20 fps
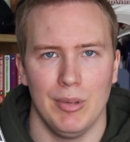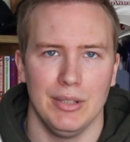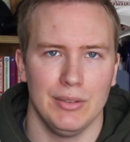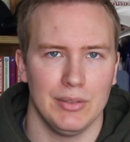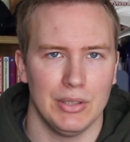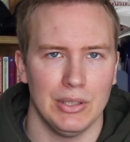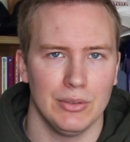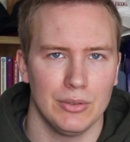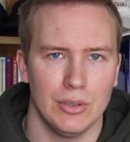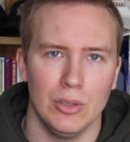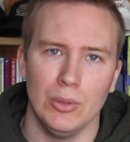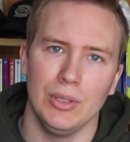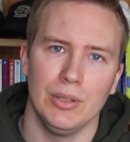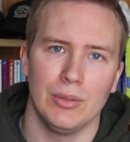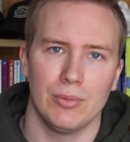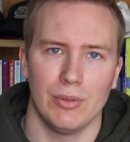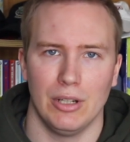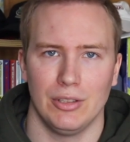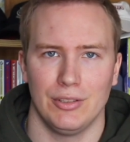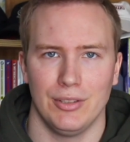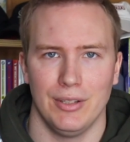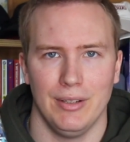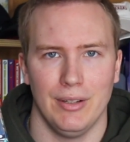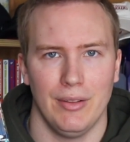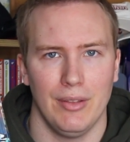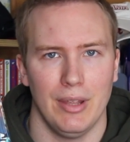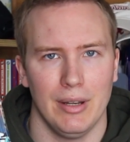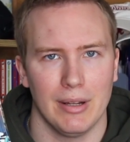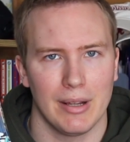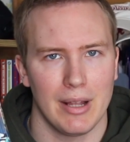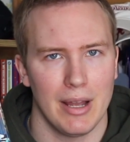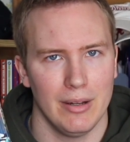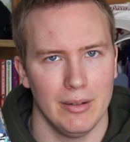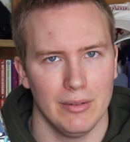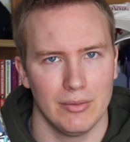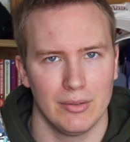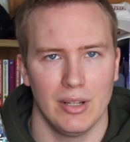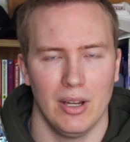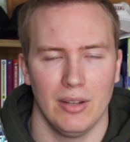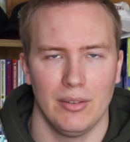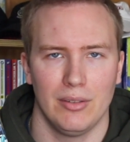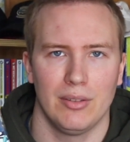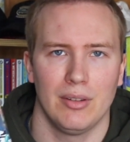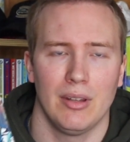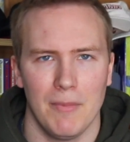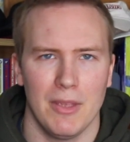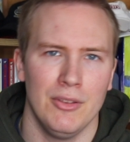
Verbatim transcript: His his Goonies rush in, and then it kind of cuts.